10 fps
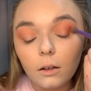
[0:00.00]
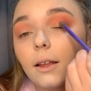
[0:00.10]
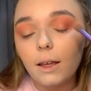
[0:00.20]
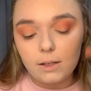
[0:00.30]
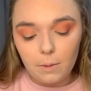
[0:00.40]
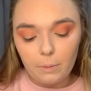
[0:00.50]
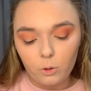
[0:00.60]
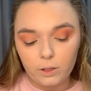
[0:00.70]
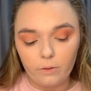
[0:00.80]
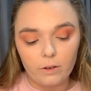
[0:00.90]
Gives it a bit
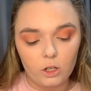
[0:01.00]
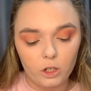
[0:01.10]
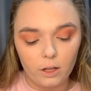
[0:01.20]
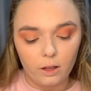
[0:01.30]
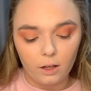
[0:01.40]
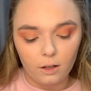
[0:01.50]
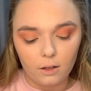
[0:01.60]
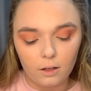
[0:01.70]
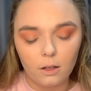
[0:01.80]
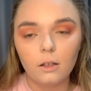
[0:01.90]
more definition, I
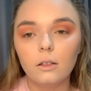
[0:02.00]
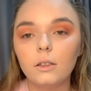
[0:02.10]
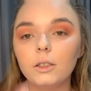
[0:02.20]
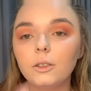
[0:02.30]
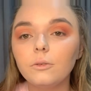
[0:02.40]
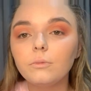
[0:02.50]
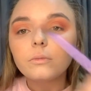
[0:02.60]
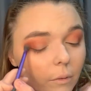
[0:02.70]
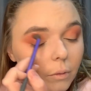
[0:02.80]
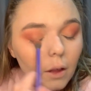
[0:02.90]
think.
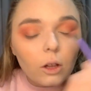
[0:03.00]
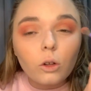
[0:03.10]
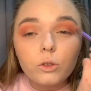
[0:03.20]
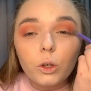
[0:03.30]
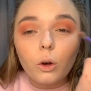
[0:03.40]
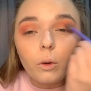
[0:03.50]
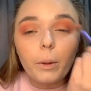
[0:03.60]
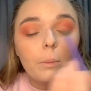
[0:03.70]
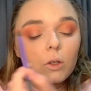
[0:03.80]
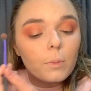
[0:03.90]
I love doing other
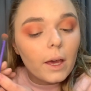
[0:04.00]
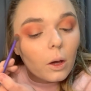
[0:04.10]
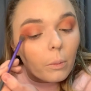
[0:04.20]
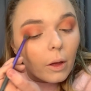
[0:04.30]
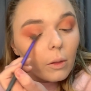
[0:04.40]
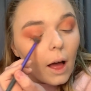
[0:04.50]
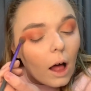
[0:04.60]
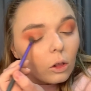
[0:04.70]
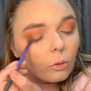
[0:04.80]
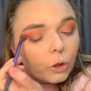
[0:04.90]
people's makeup though. Like, I
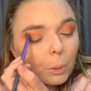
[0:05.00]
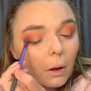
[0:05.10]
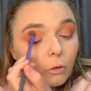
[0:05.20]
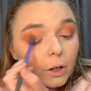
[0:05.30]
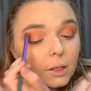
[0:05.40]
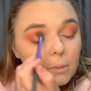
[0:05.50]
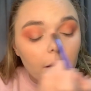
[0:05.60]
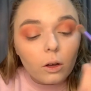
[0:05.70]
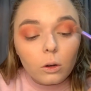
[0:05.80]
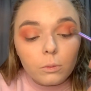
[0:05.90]
love doing my friend's
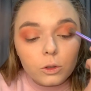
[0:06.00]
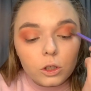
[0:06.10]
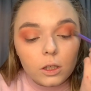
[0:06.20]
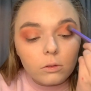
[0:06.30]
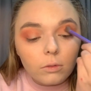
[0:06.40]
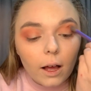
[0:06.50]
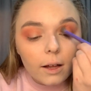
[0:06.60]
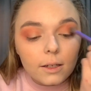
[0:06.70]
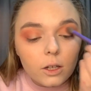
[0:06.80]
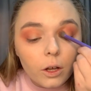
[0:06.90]
makeup. She, like,
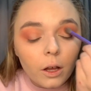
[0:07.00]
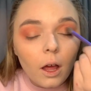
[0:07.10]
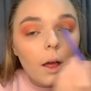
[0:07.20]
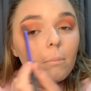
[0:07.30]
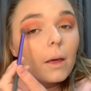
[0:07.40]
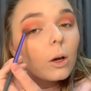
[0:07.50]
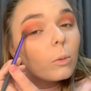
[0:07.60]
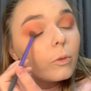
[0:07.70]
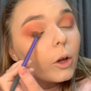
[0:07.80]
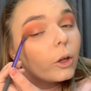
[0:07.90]
I did her
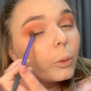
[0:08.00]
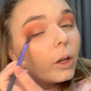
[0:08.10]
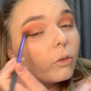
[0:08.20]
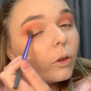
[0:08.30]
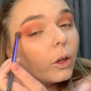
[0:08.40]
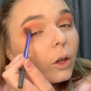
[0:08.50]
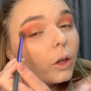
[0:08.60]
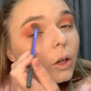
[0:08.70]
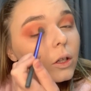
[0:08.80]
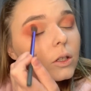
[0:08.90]
makeup for her
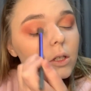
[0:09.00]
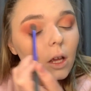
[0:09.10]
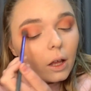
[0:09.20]
21st.